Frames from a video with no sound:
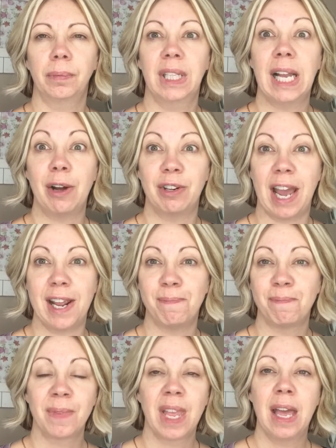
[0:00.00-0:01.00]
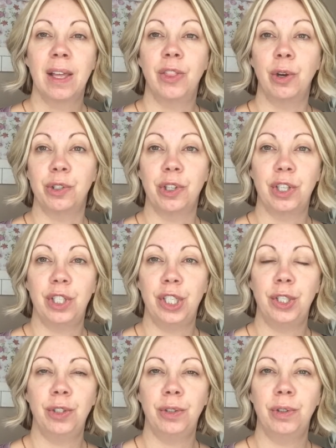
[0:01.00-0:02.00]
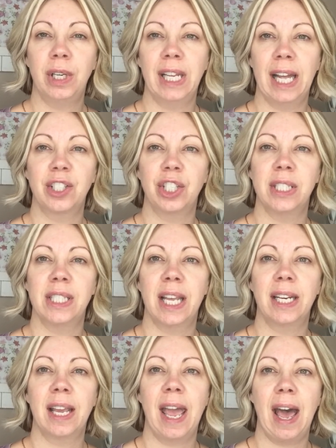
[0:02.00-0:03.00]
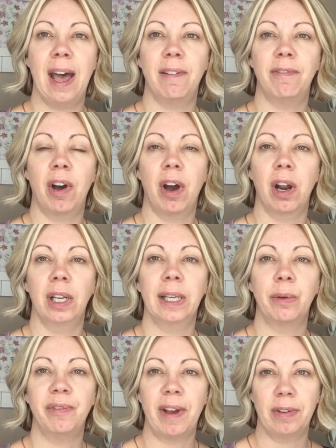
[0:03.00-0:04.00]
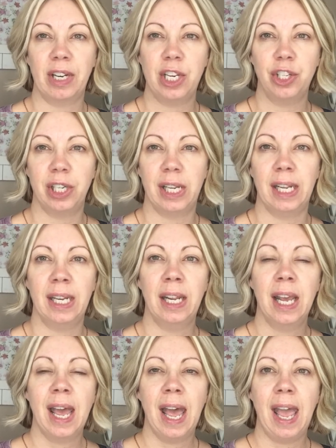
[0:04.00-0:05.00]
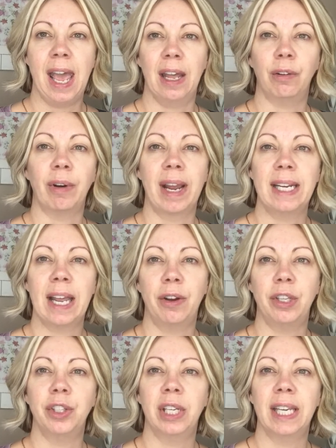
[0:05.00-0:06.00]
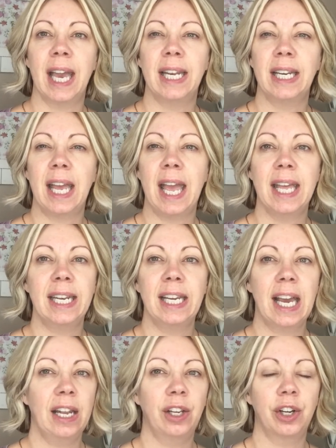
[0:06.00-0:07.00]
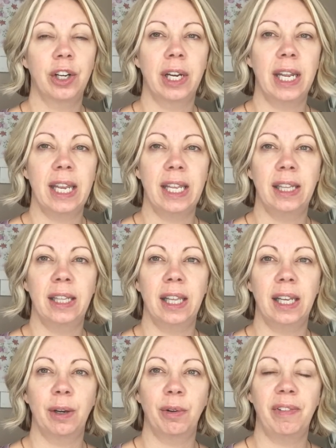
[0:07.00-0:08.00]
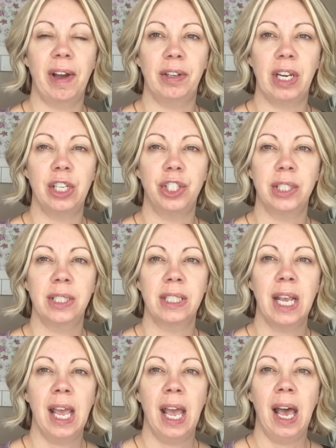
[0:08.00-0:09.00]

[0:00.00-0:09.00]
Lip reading: Cloud9. Those are the two collections that have our liquid foundation in it, and right now you can get any color in the liquid foundations